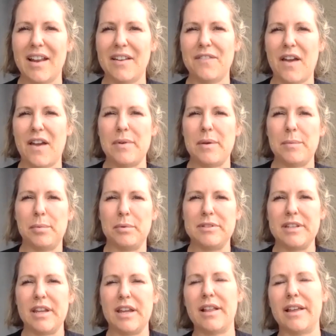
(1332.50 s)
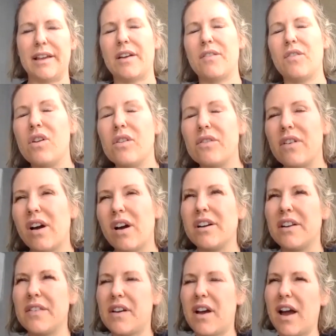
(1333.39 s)
I find people say, like, I've
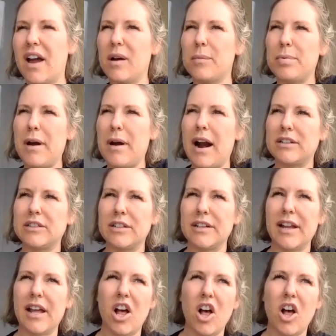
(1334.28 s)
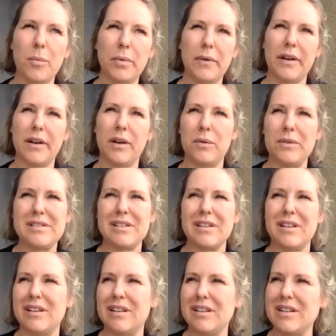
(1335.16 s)
gone to the chiropractor and it helped, but it was
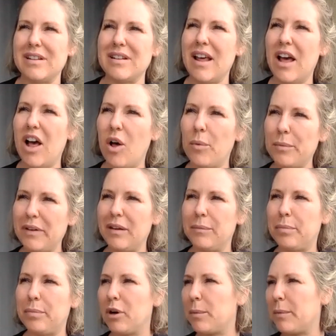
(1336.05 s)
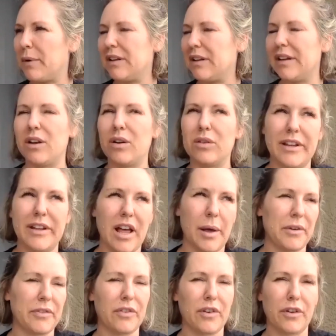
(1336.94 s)
it didn't help me permanently. It only
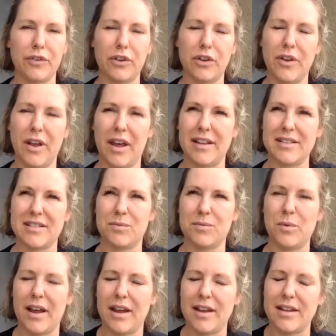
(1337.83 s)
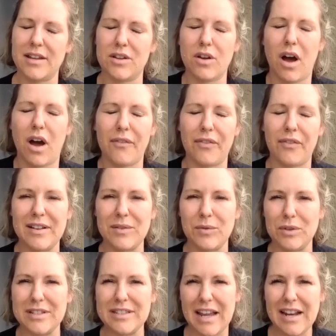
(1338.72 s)
helped me for a few days. And what I often
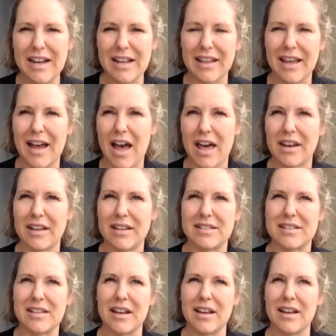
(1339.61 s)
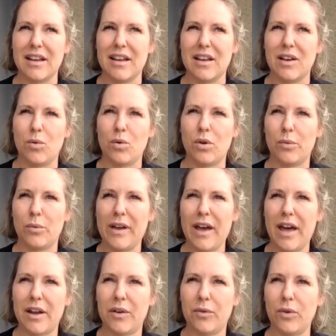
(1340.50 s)
will say to that is, well, we
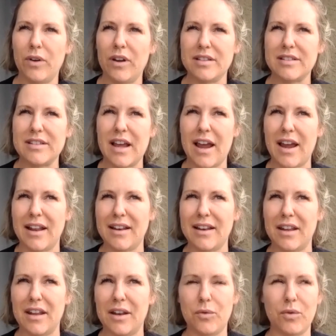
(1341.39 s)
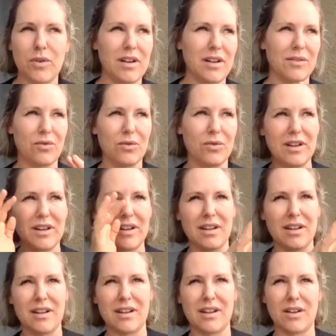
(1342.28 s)
got to reassign and re
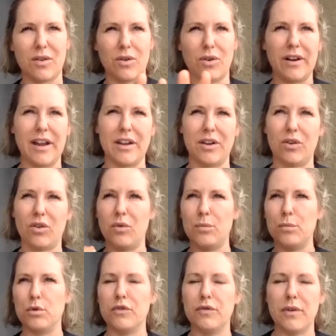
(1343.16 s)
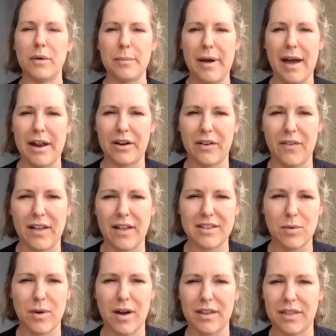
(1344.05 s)
reorient your whole movement pattern. And
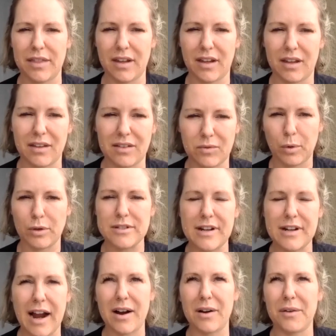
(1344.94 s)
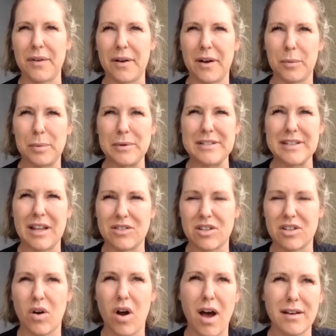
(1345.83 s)
that's why I think sports chiro therapy
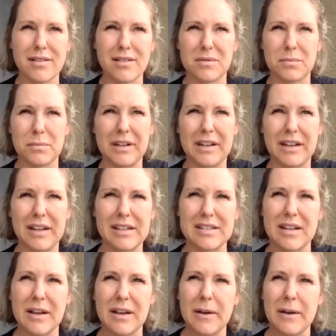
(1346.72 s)
sounds so awesome, because